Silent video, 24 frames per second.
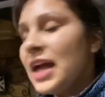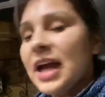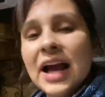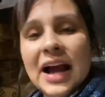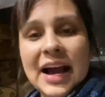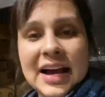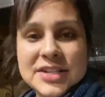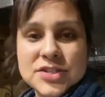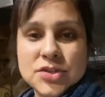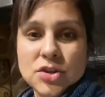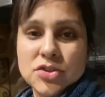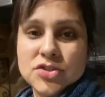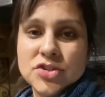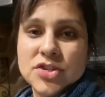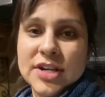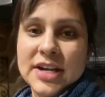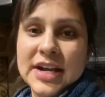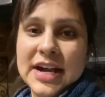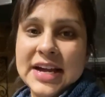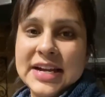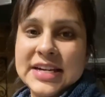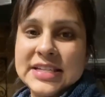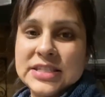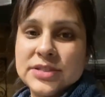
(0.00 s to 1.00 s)
I told you
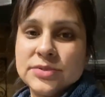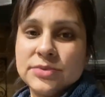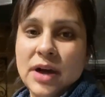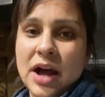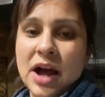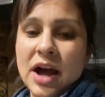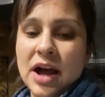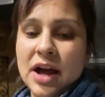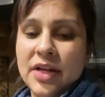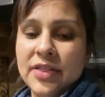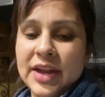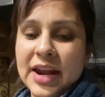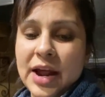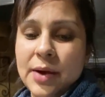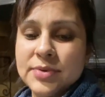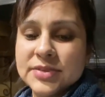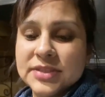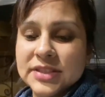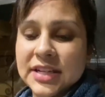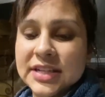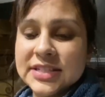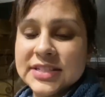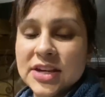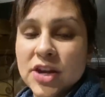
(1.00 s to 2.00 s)
guys that I was
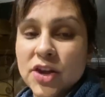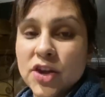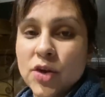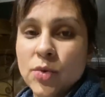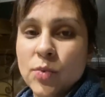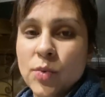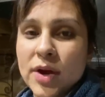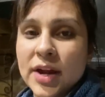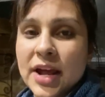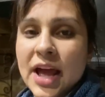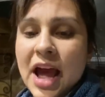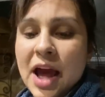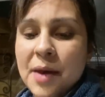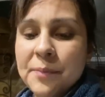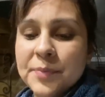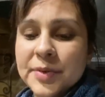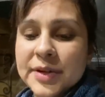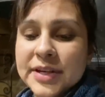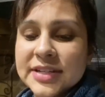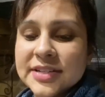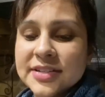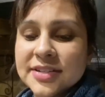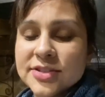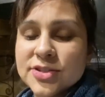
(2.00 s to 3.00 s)
gonna tell you what
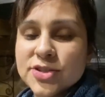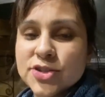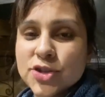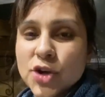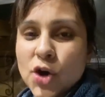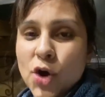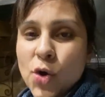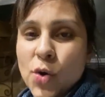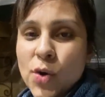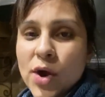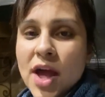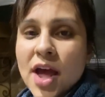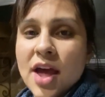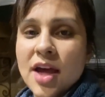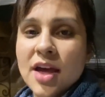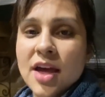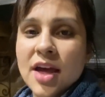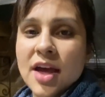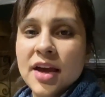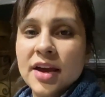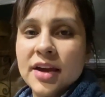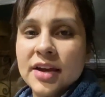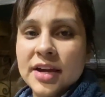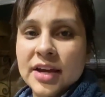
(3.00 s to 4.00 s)
happened. So
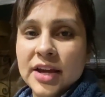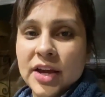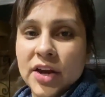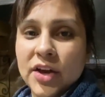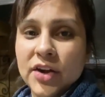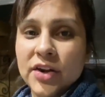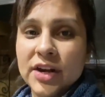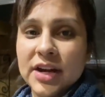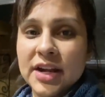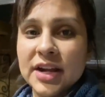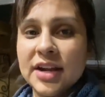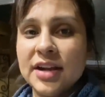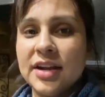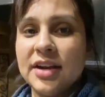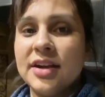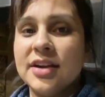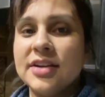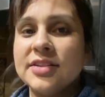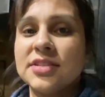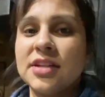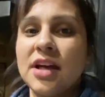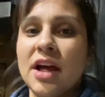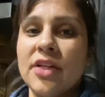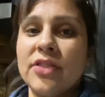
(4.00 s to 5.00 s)
here
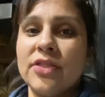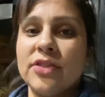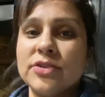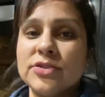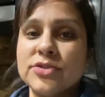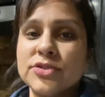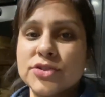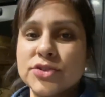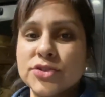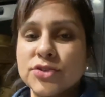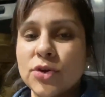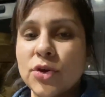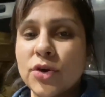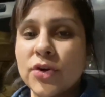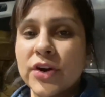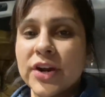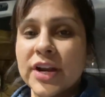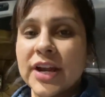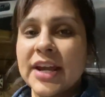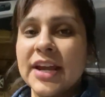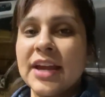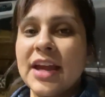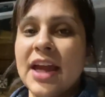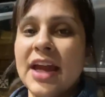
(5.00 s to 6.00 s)
is the
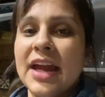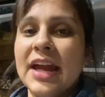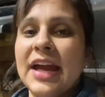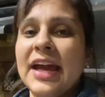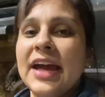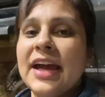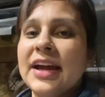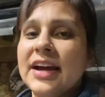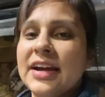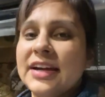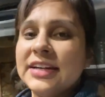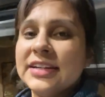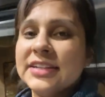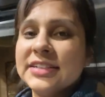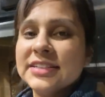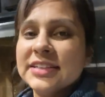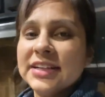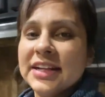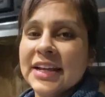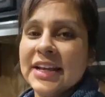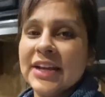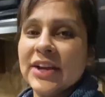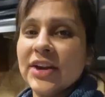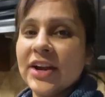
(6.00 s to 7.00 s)
story, and
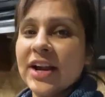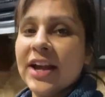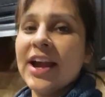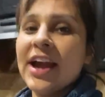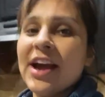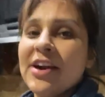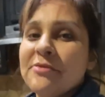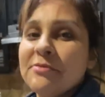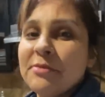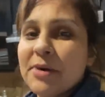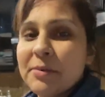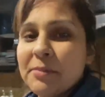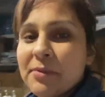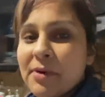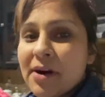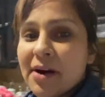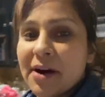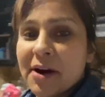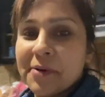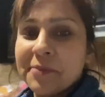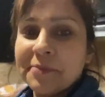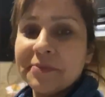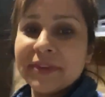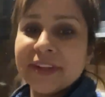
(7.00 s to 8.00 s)
here I have my
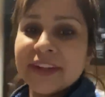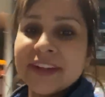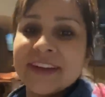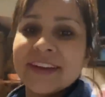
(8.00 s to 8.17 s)
mom